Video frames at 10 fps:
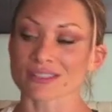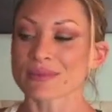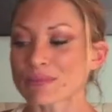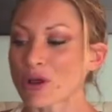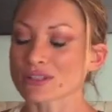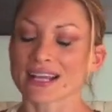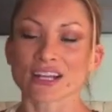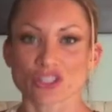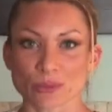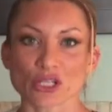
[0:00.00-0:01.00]
The meatballs are
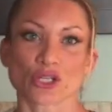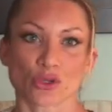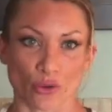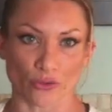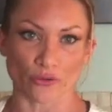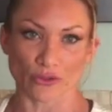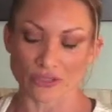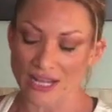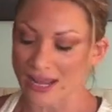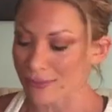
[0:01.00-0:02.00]
actually gonna turn over a few
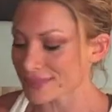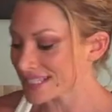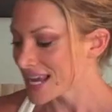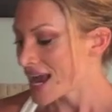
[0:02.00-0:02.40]
times.